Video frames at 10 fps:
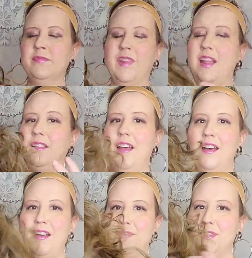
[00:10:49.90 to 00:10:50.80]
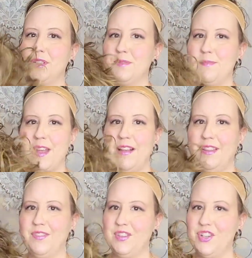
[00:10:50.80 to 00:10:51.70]
I love the smell
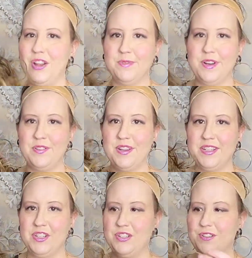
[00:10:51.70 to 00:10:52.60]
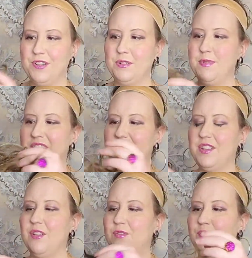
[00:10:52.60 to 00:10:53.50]
of the Jon Renau conditioner. It smells
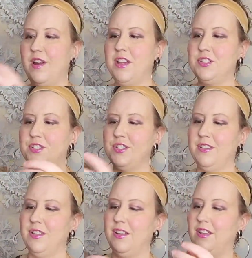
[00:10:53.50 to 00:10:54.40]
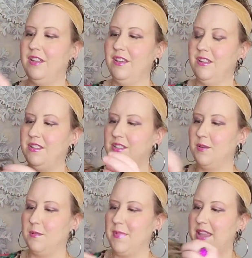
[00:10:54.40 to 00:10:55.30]
so fresh, so
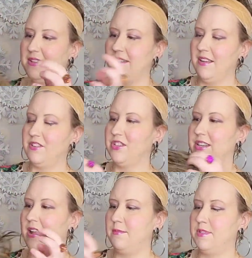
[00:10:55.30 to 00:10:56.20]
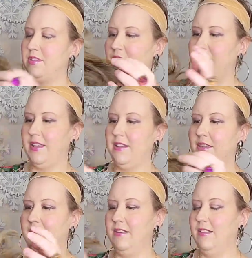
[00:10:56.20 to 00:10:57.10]
amazing. I just absolutely
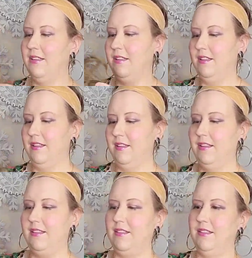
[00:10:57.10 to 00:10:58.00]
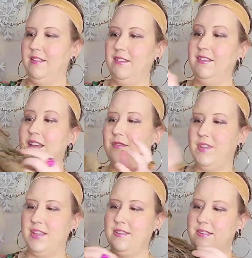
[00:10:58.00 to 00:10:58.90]
love
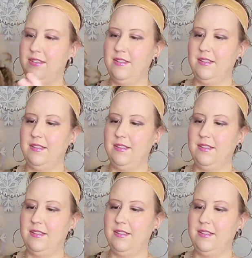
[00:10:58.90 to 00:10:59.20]
it.